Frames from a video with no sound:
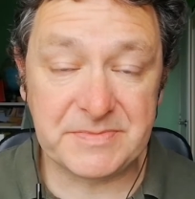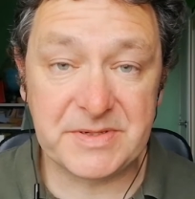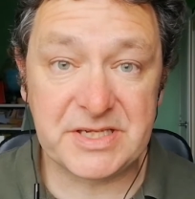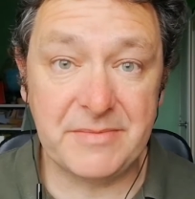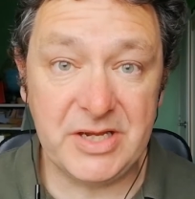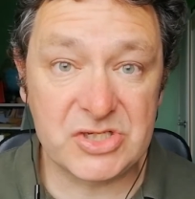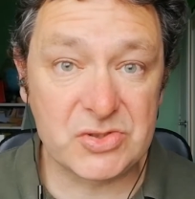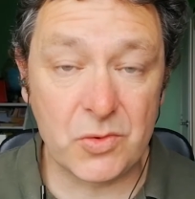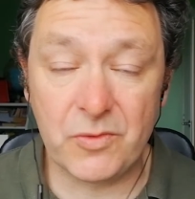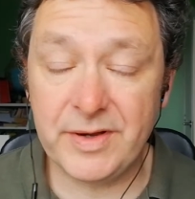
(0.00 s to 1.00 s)
but some
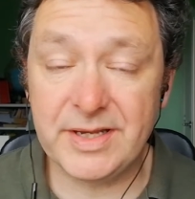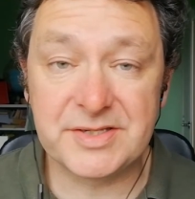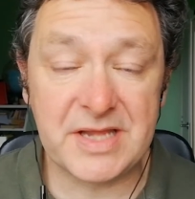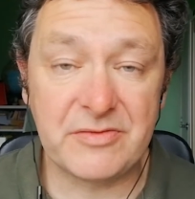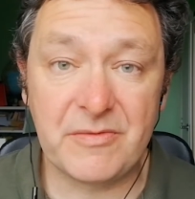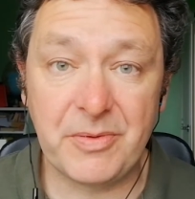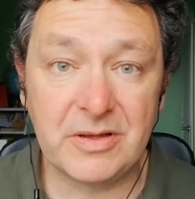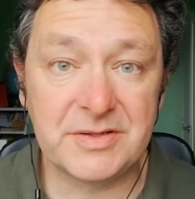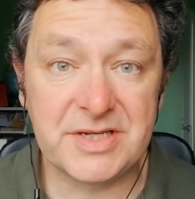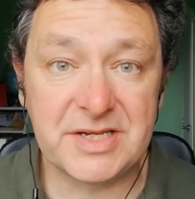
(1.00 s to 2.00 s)
historians,
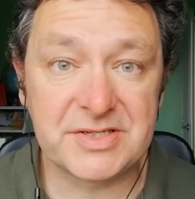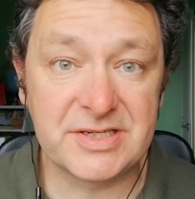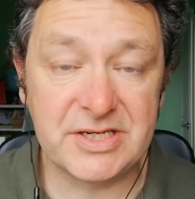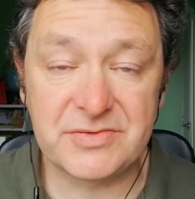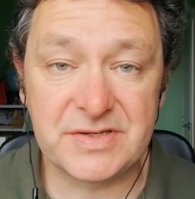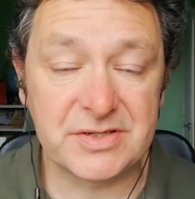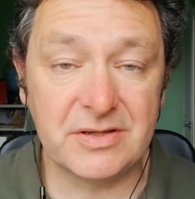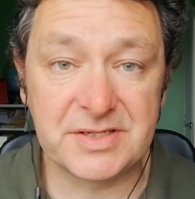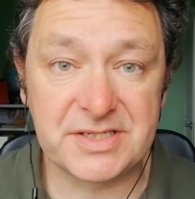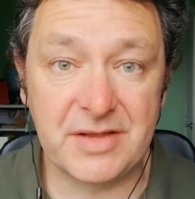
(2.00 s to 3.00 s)
anthropologists, literary
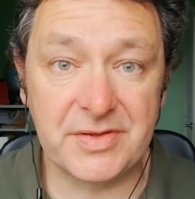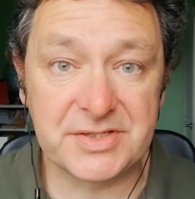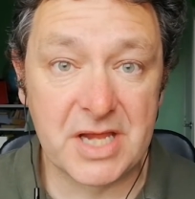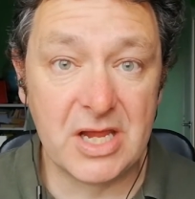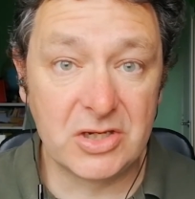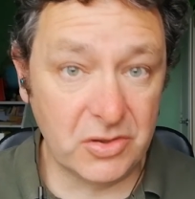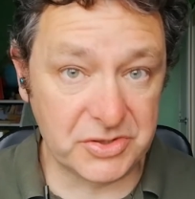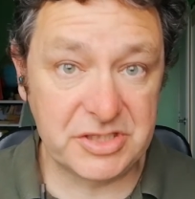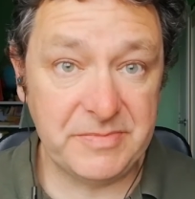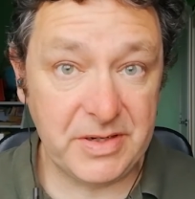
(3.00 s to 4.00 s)
scholars and others
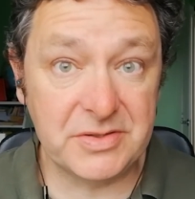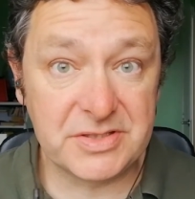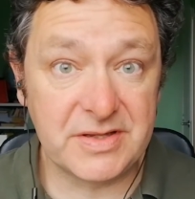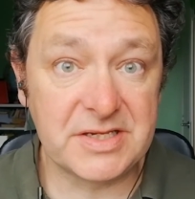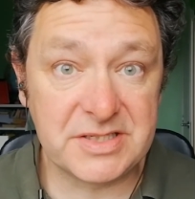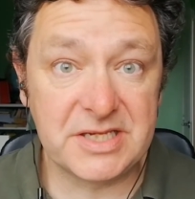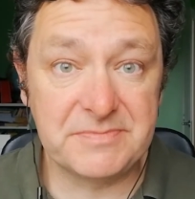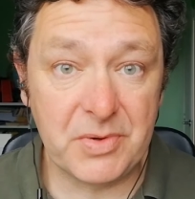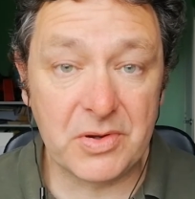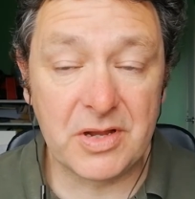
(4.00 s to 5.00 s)
contribute to this
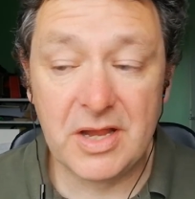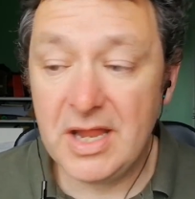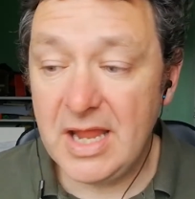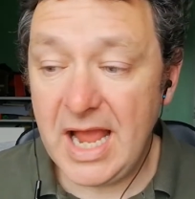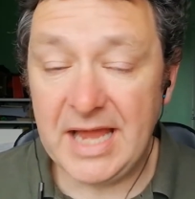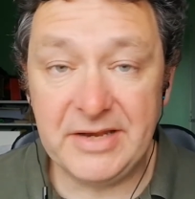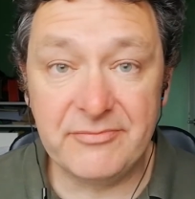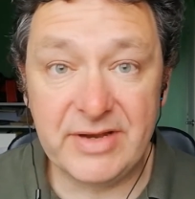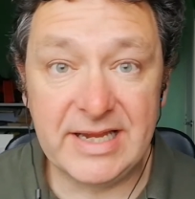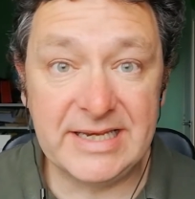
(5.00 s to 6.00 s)
book. And it
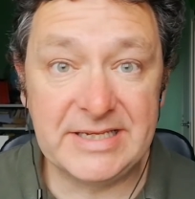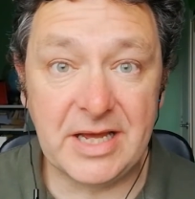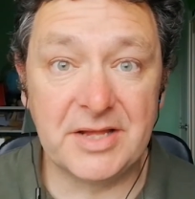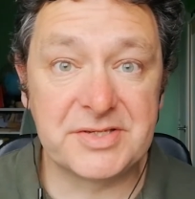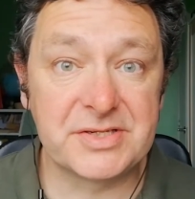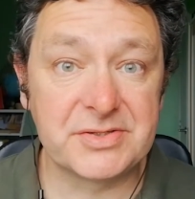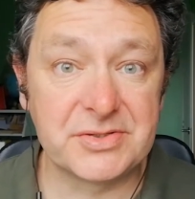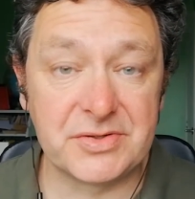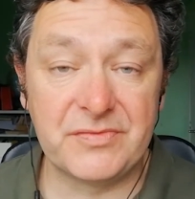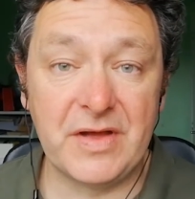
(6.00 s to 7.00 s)
really does
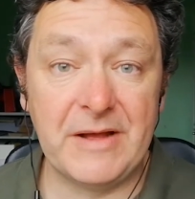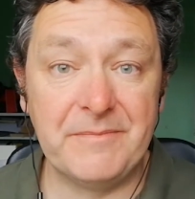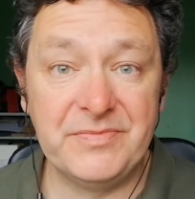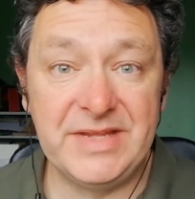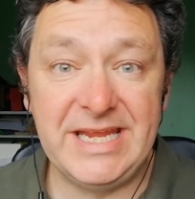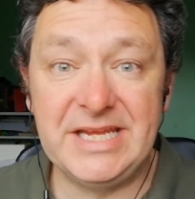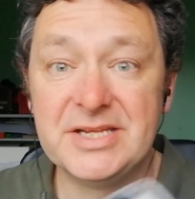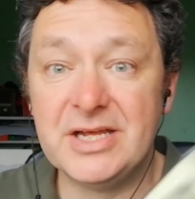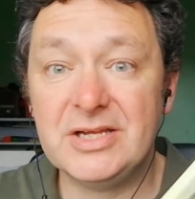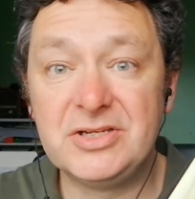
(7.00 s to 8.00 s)
sort of need
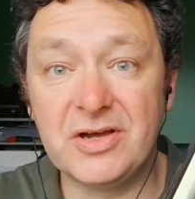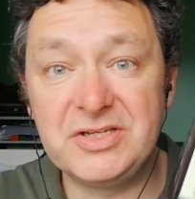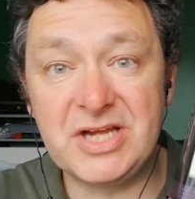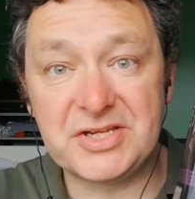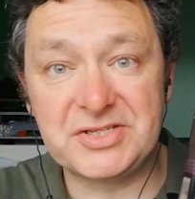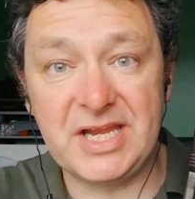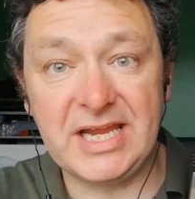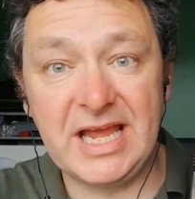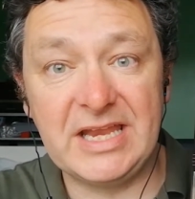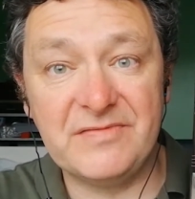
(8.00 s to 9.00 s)

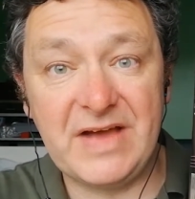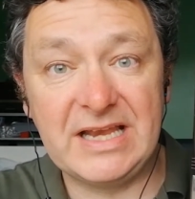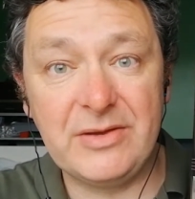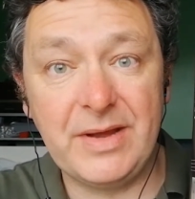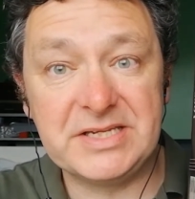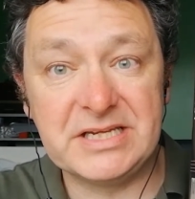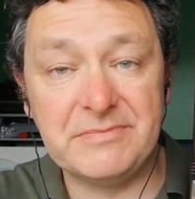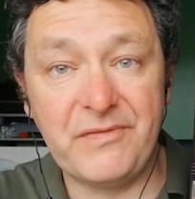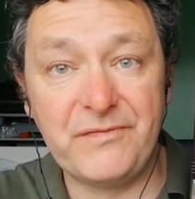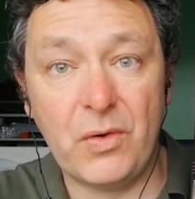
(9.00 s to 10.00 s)
digesting and evaluating
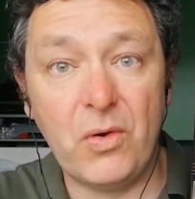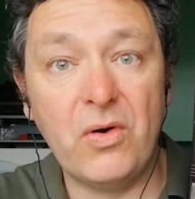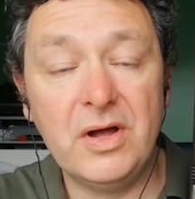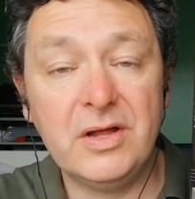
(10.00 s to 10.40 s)
before